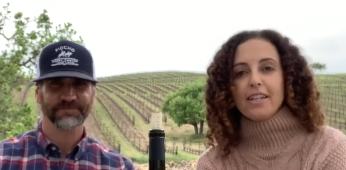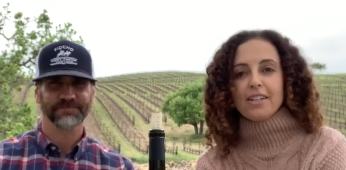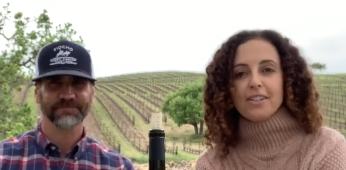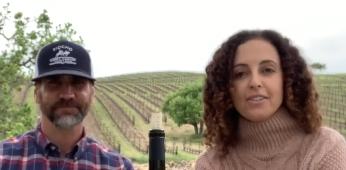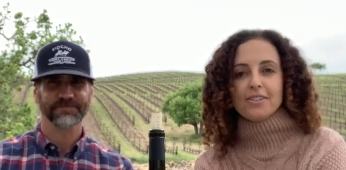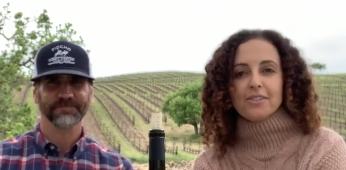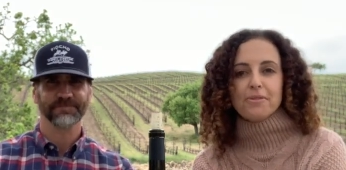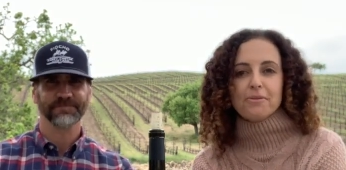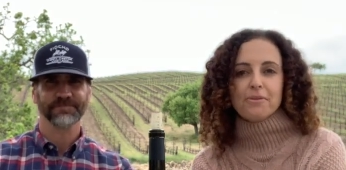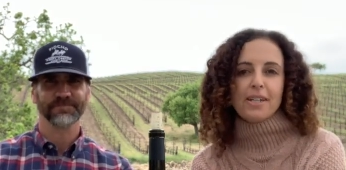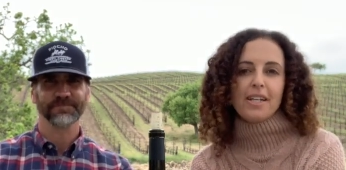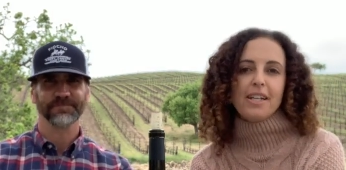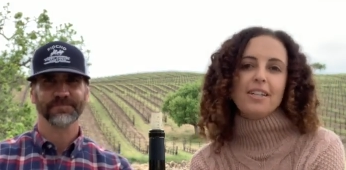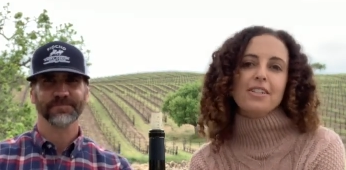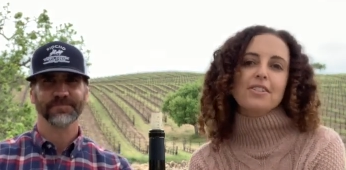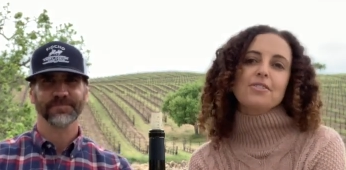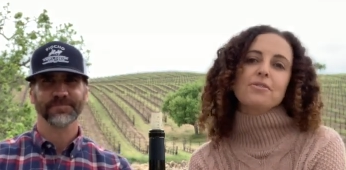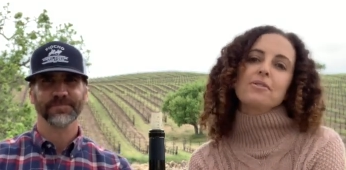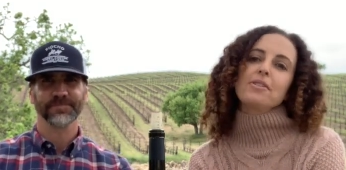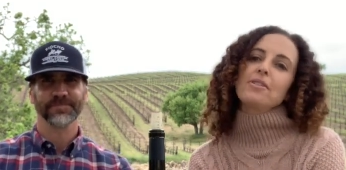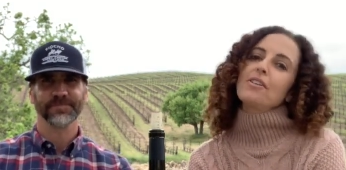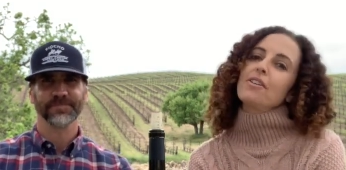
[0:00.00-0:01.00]
Speaker 1: here at the
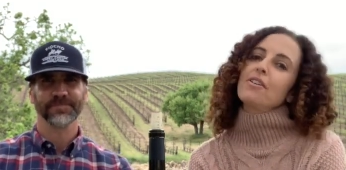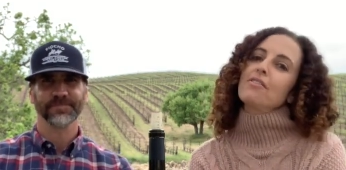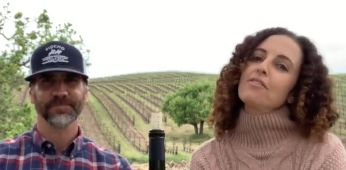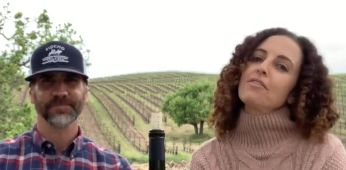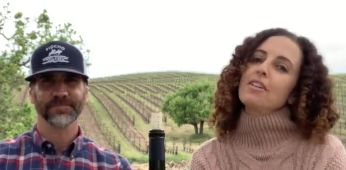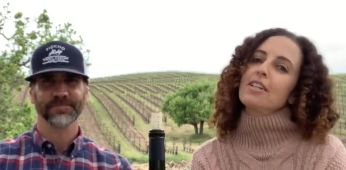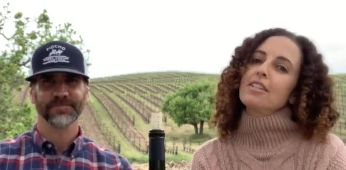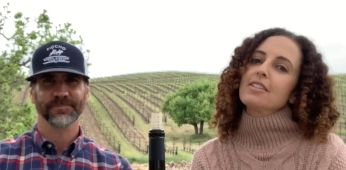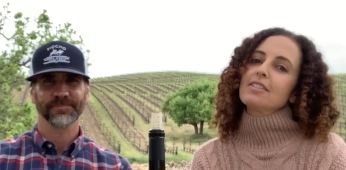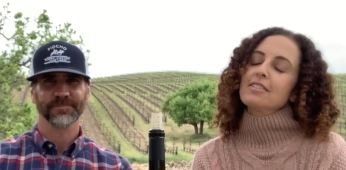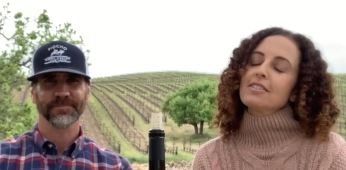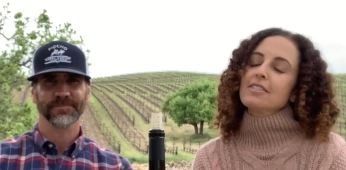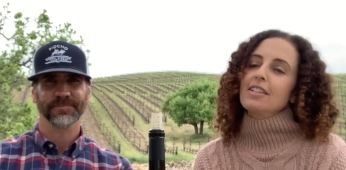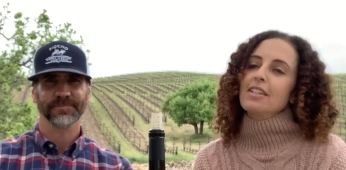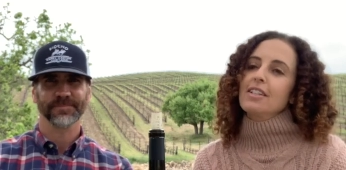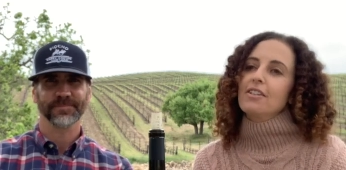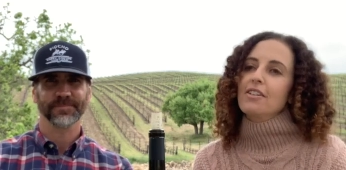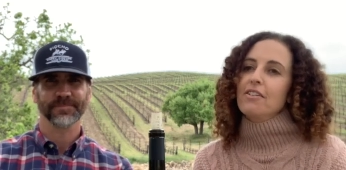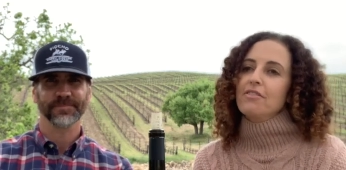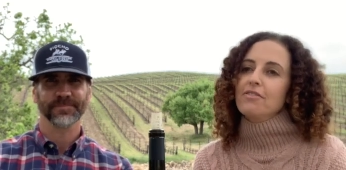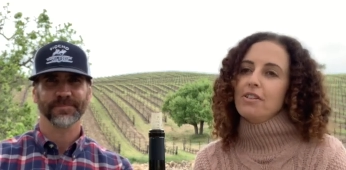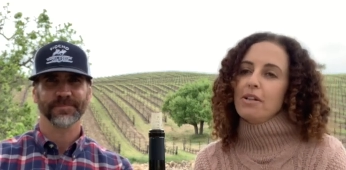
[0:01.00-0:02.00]
ranch with our friends
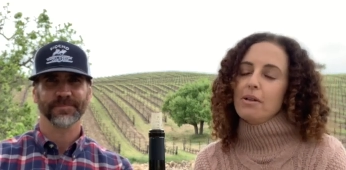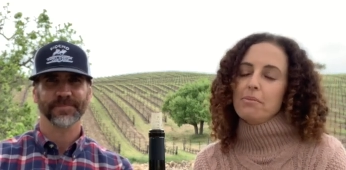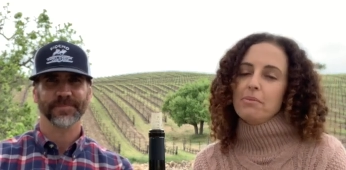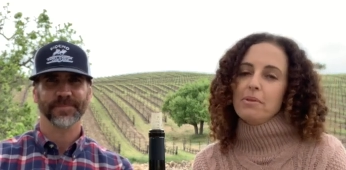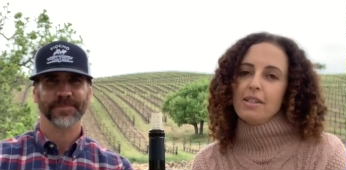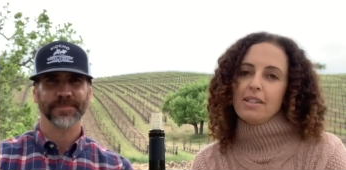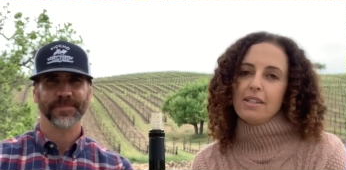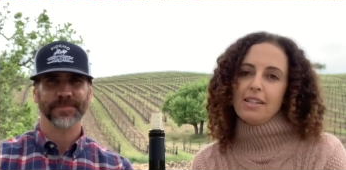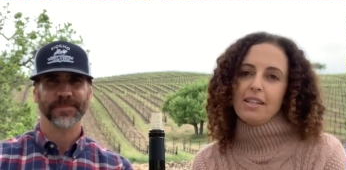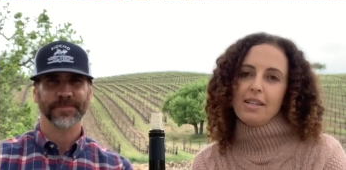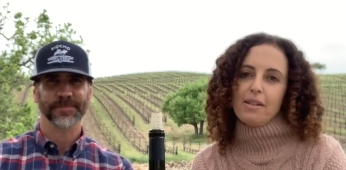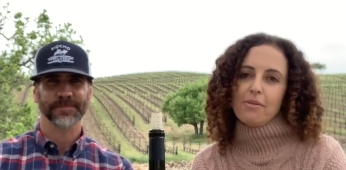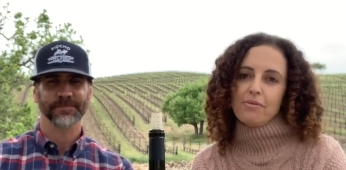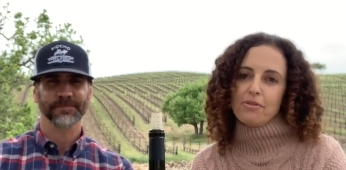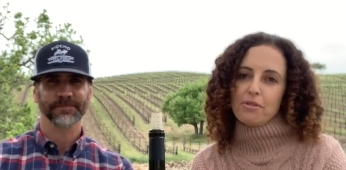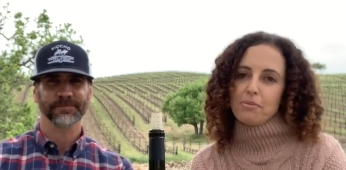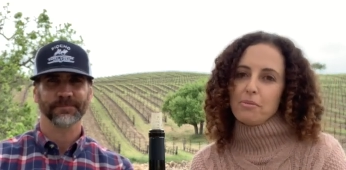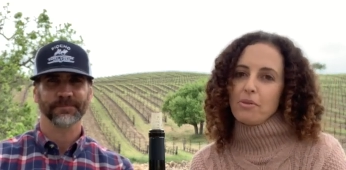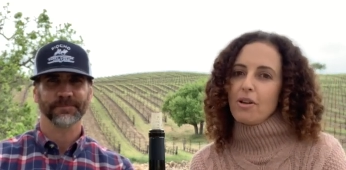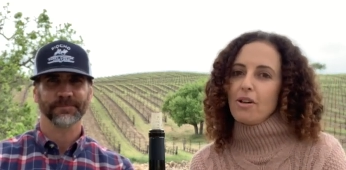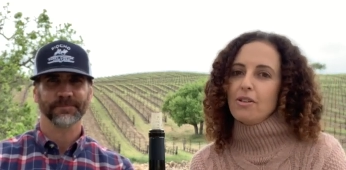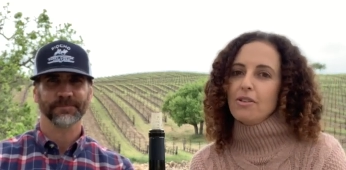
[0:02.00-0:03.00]
and our family came
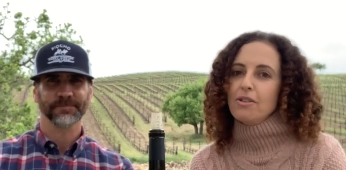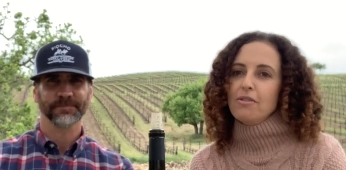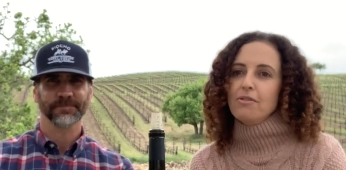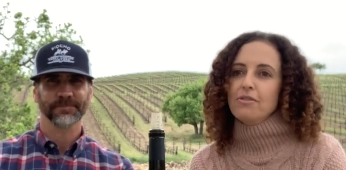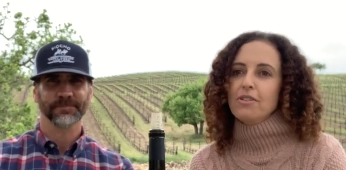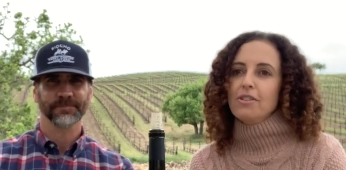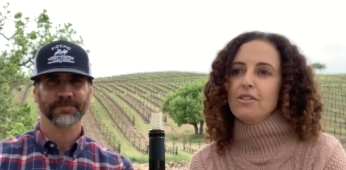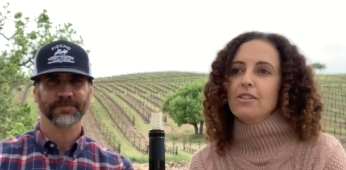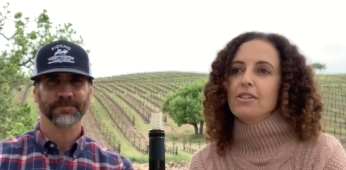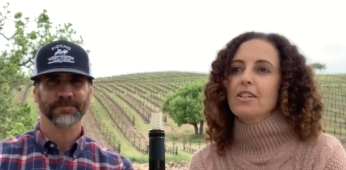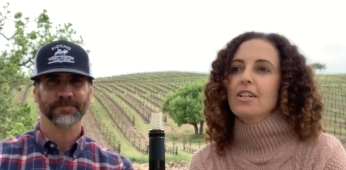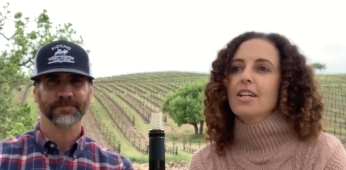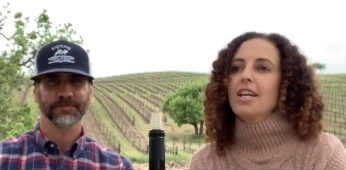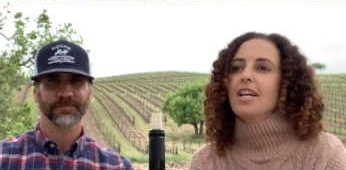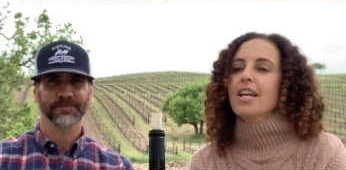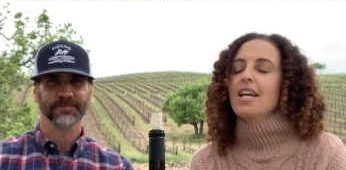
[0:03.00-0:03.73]
from all over.